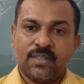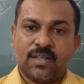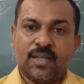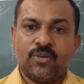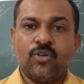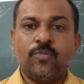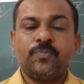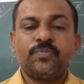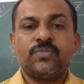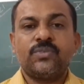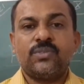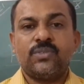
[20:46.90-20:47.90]
I
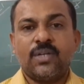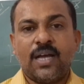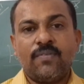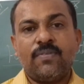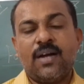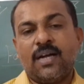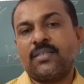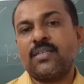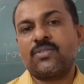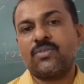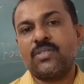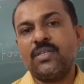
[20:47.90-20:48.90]
hope you have
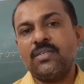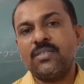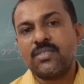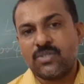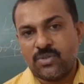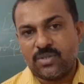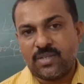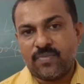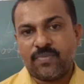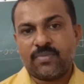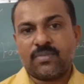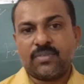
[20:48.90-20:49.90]
understood the story.
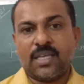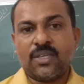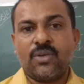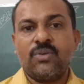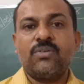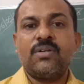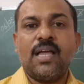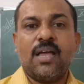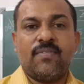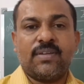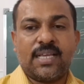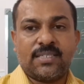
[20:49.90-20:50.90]
Thank you.
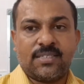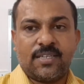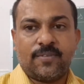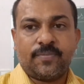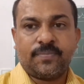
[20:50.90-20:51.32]
Have a nice day.